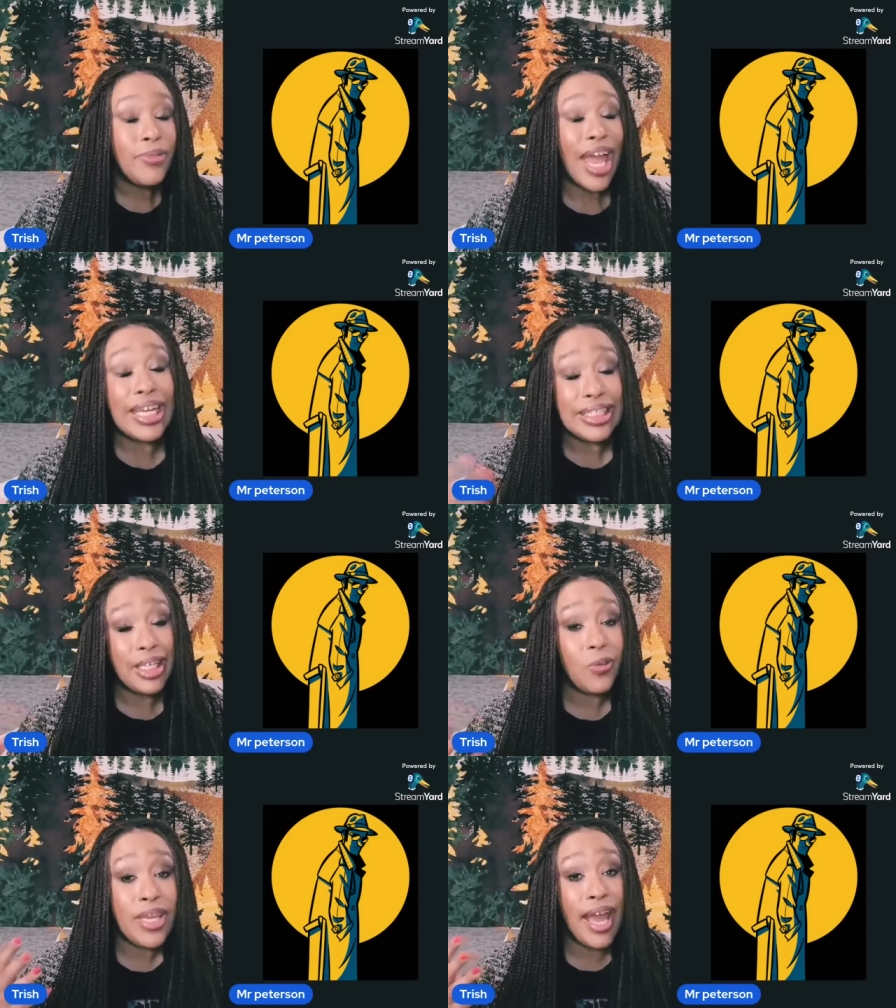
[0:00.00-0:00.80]
I just
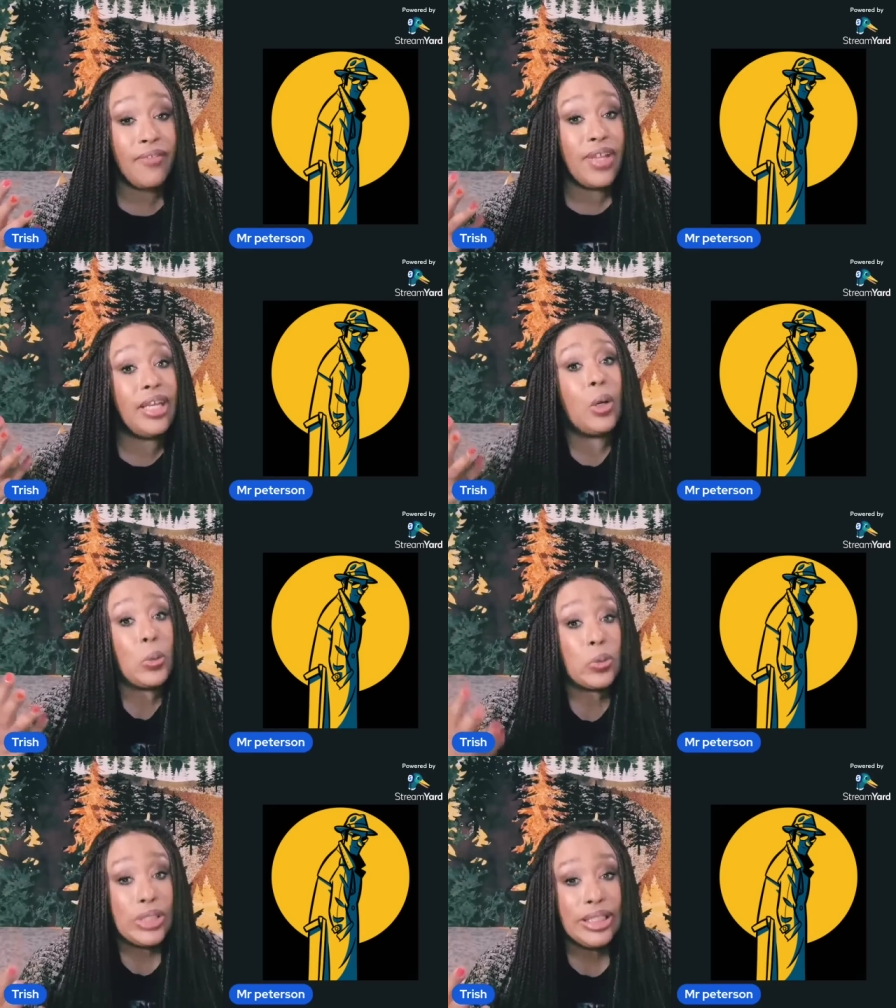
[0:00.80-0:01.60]
think we have like a
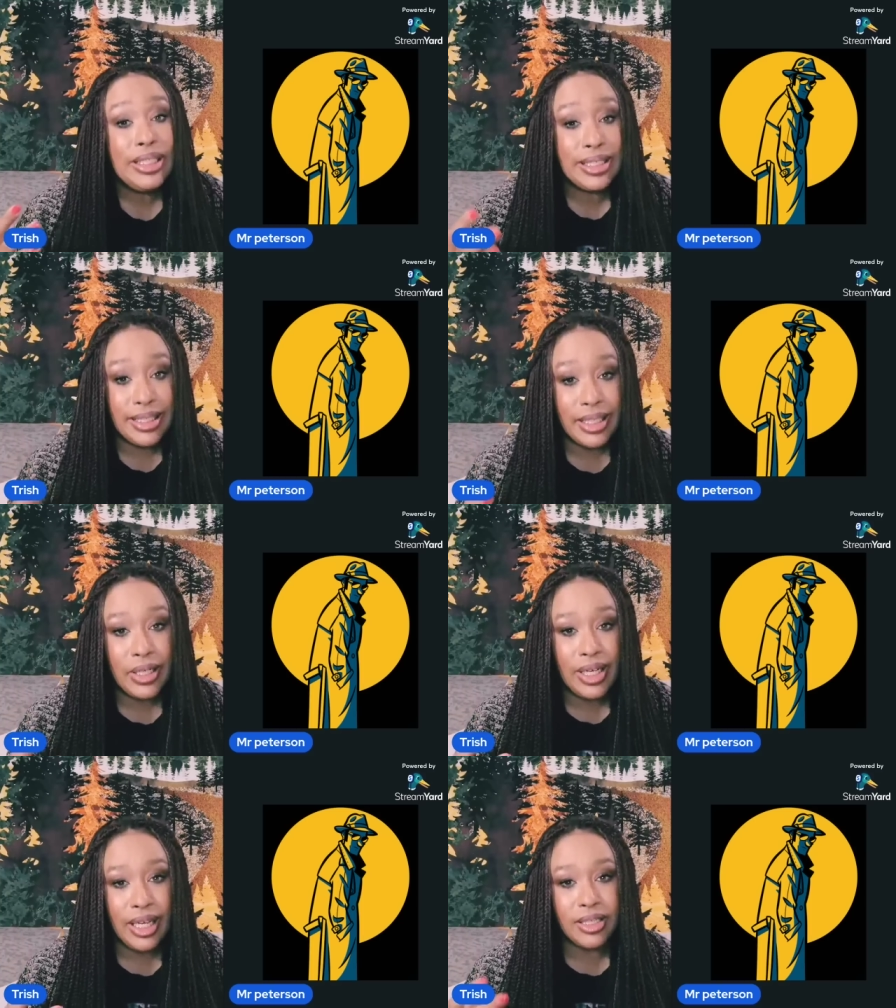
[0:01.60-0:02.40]
really
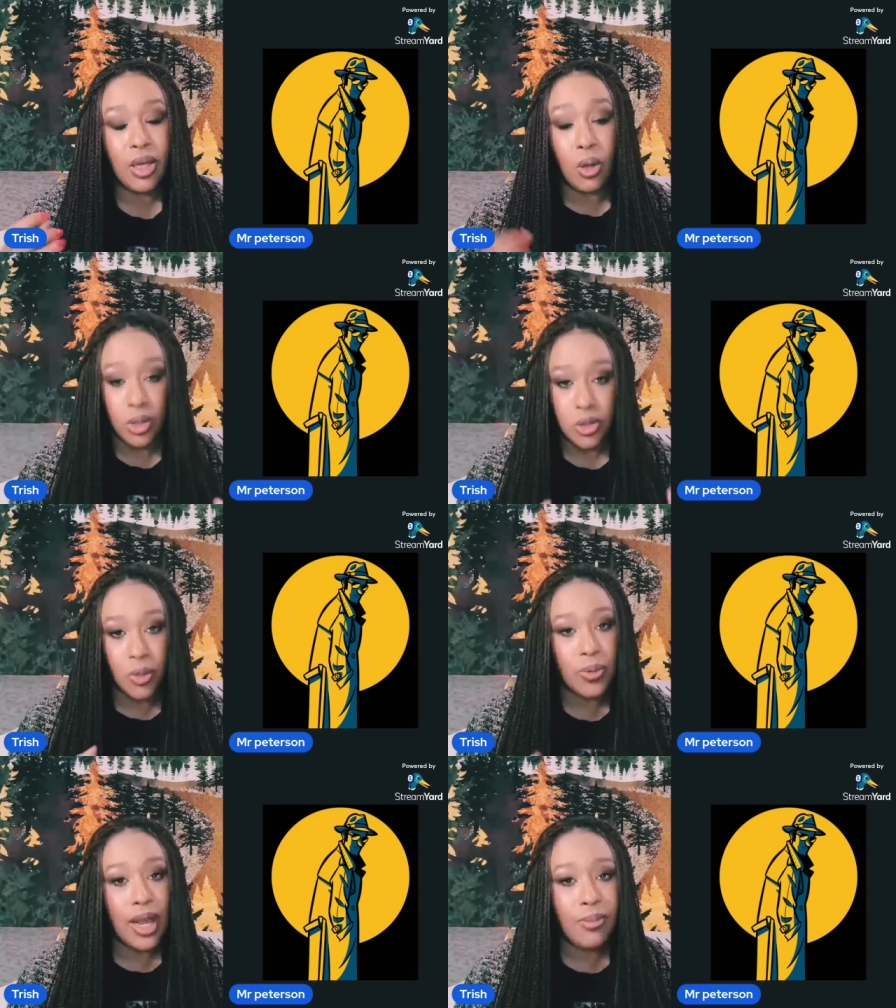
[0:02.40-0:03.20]
serious cultural
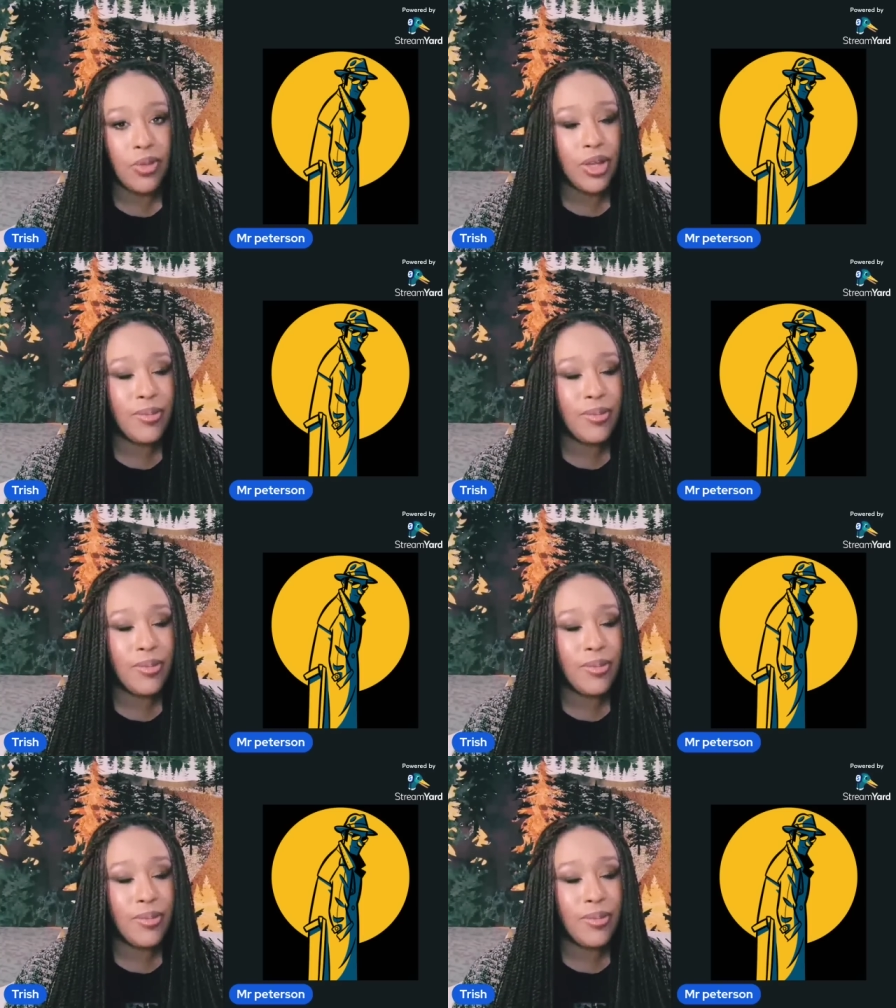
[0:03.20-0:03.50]
problem.